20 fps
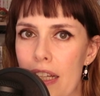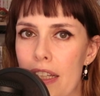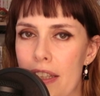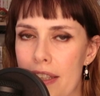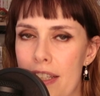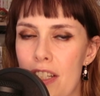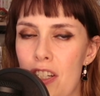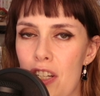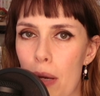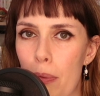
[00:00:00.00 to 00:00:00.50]
little
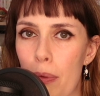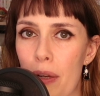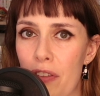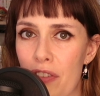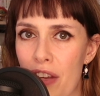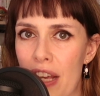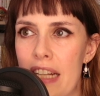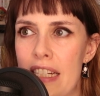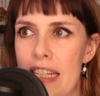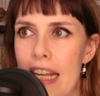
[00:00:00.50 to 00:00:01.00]
ninja, but if
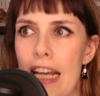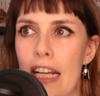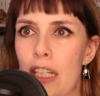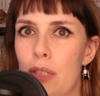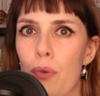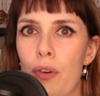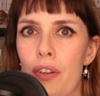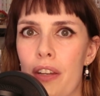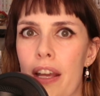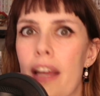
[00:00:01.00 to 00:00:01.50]
he
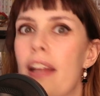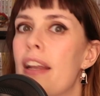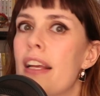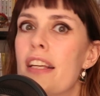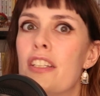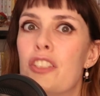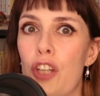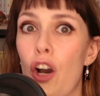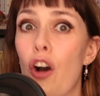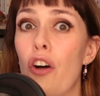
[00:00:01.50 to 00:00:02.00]
takes one hit,
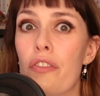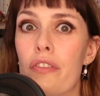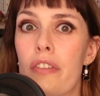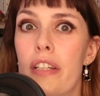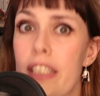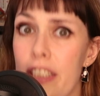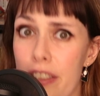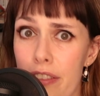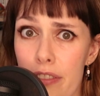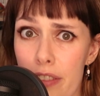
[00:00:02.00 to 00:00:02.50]
he's gone.
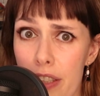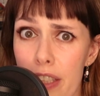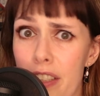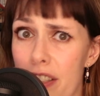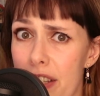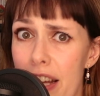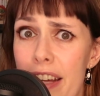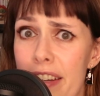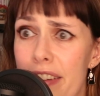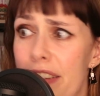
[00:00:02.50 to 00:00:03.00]
He's
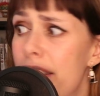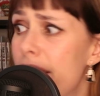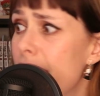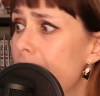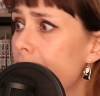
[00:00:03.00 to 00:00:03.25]
dead.